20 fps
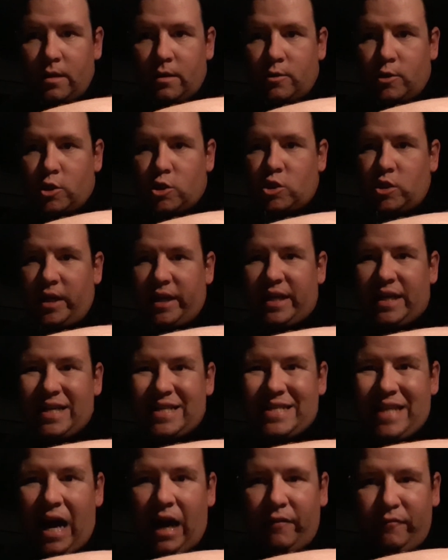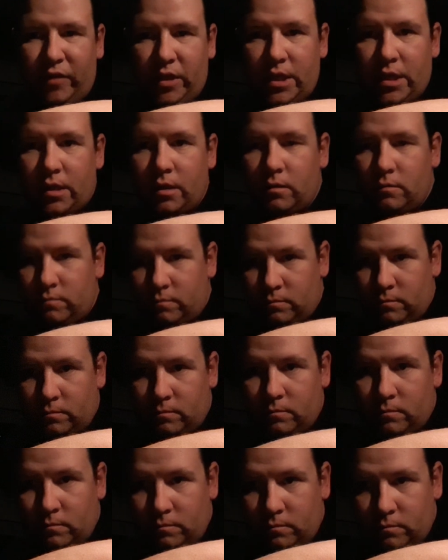Just like Gaddafi.
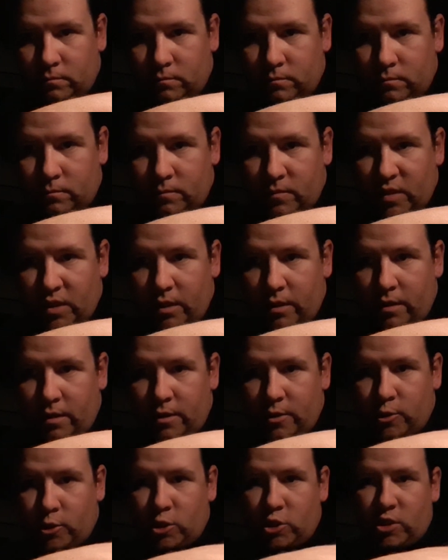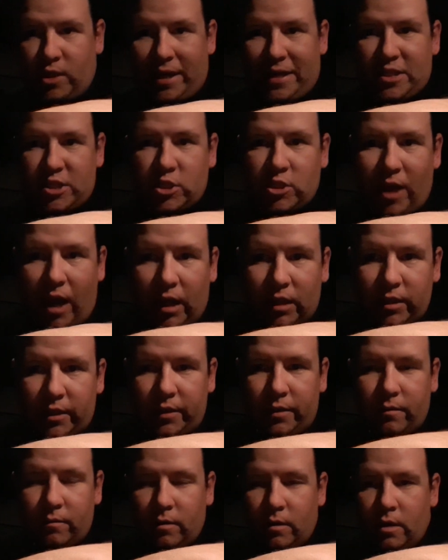Just like
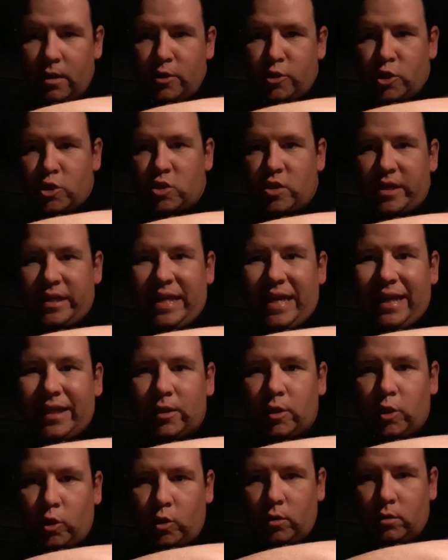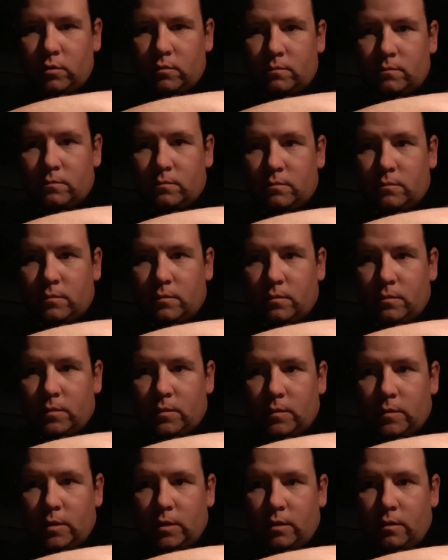Stalin. Just like Hitler.
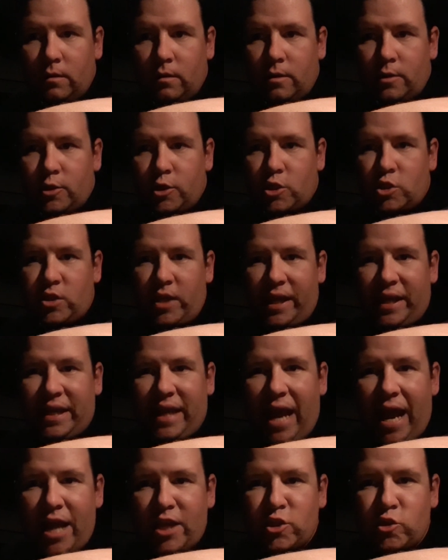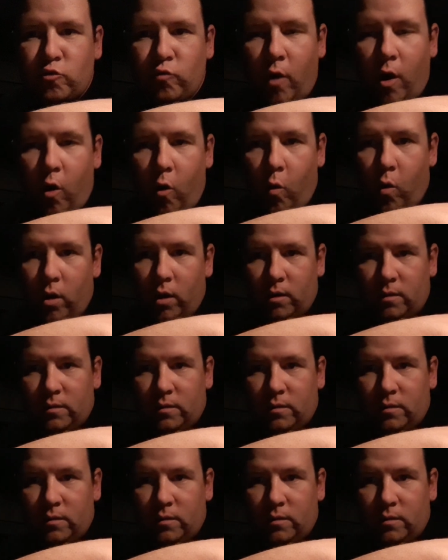Just like Castro.